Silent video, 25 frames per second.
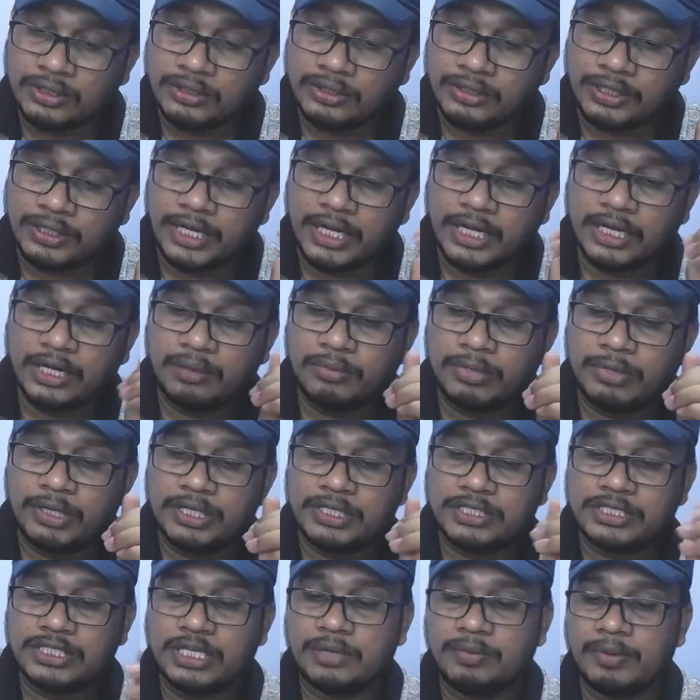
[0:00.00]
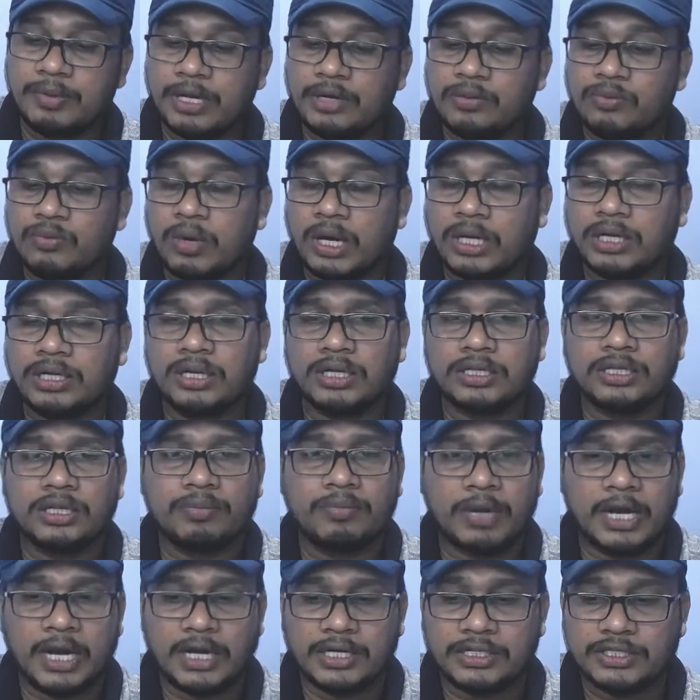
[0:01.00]
10 number is given, water
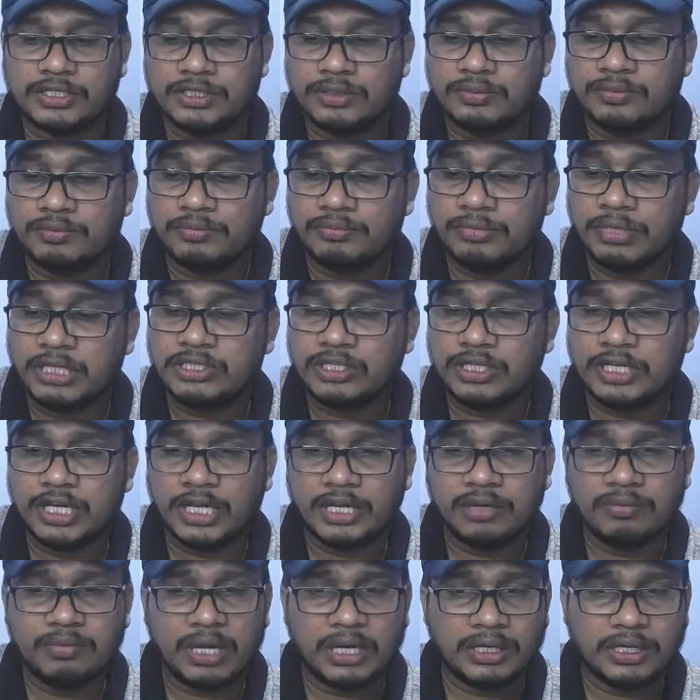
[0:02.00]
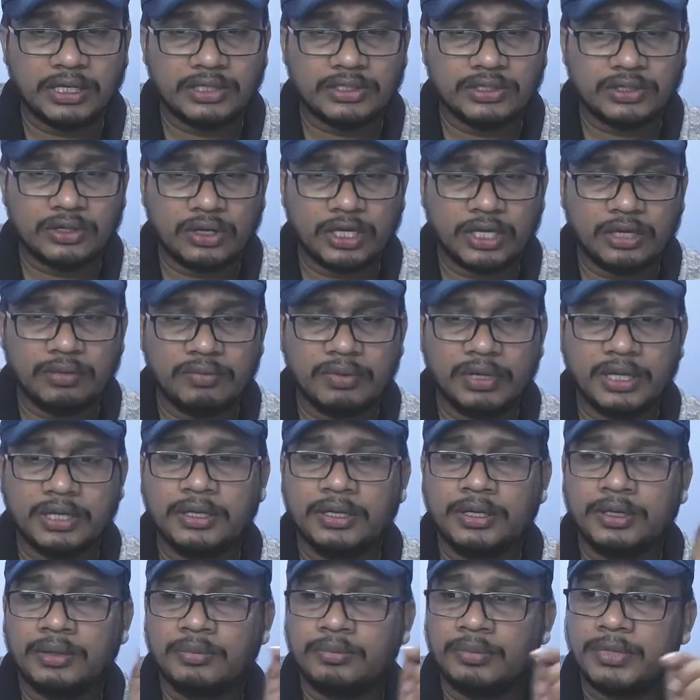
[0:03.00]
the plants. Means tick mark is not
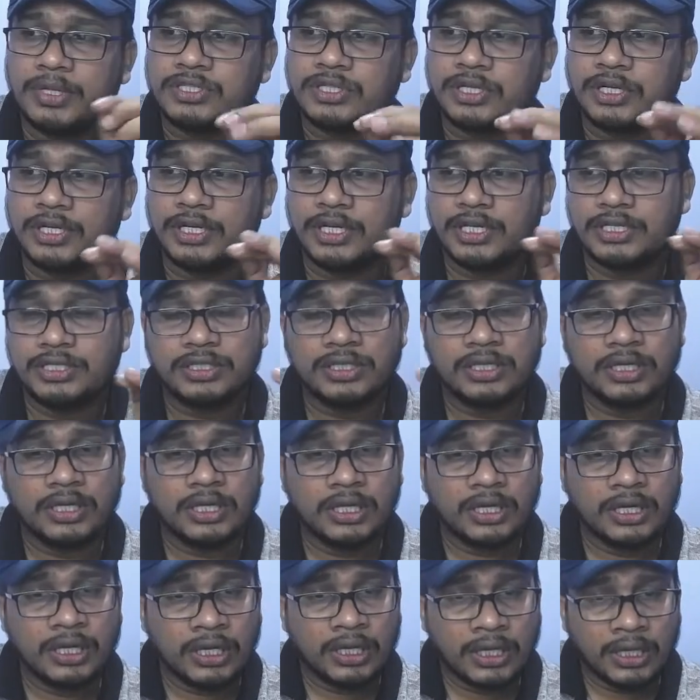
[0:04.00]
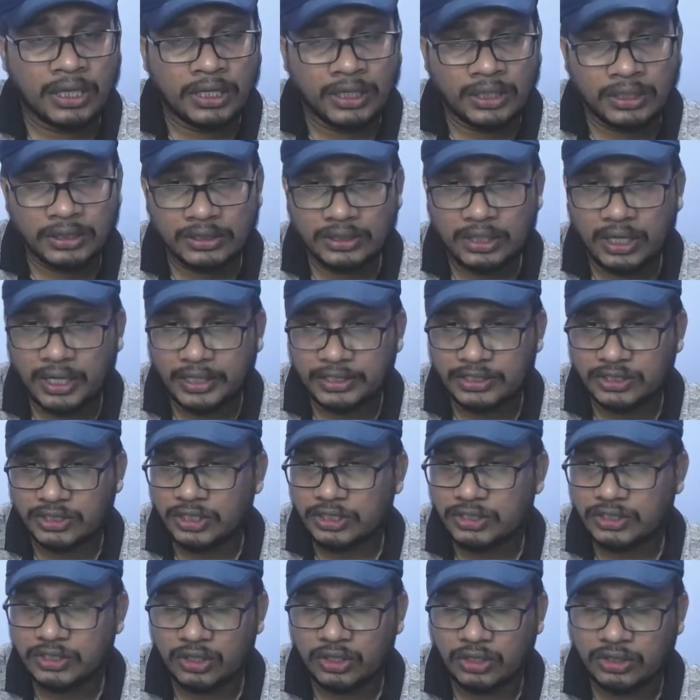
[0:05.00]
given, means it is the action
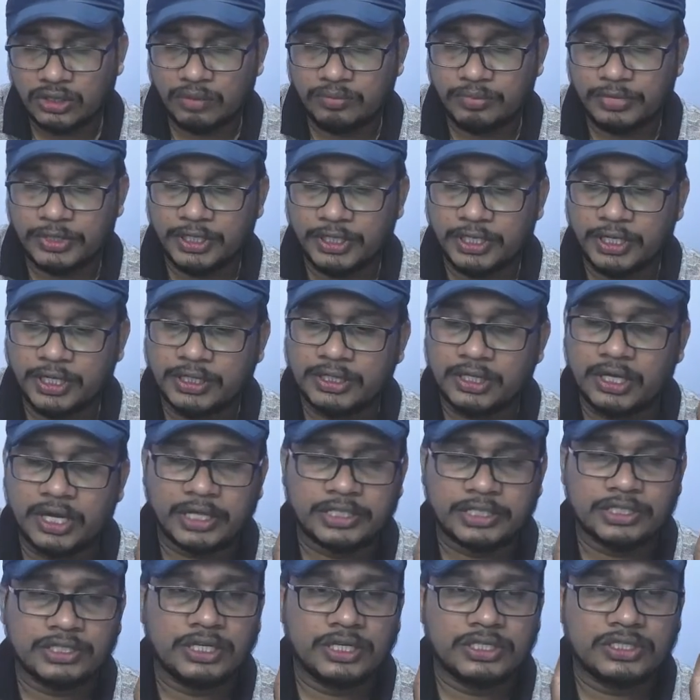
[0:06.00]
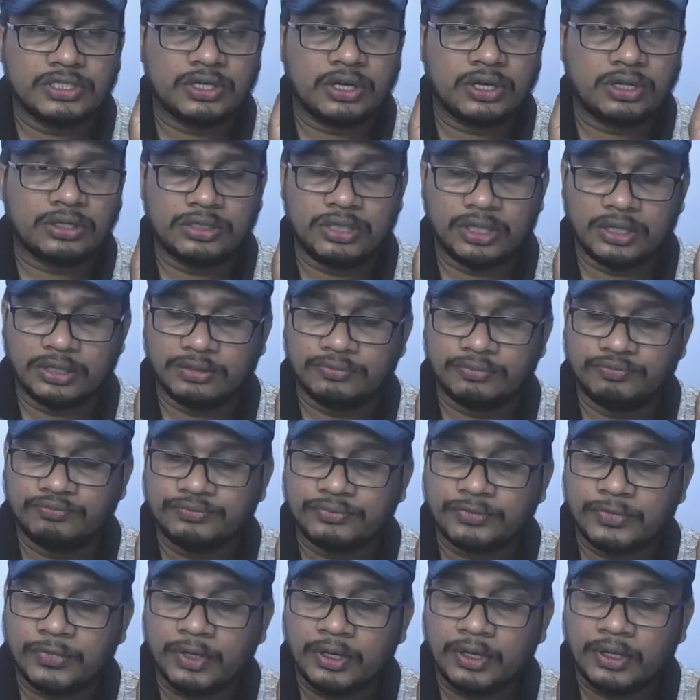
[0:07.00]
is not completed, the action is not done.
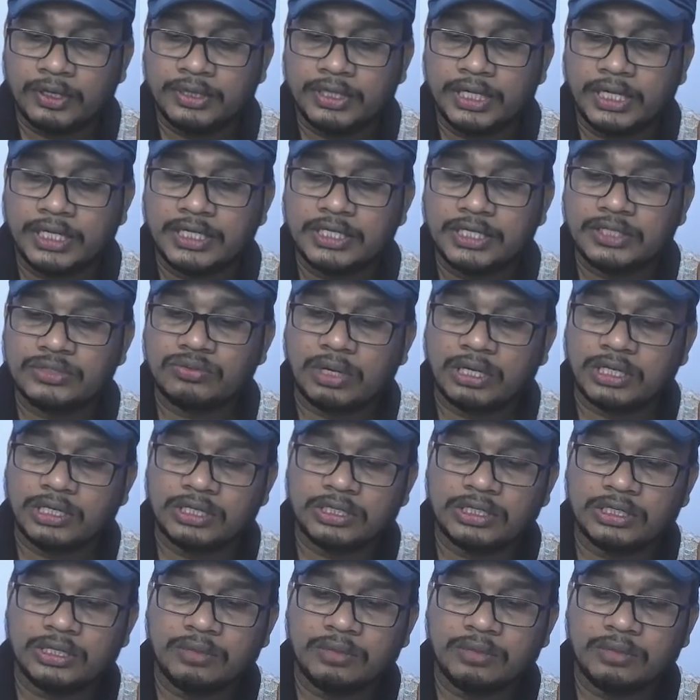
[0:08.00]
That is water the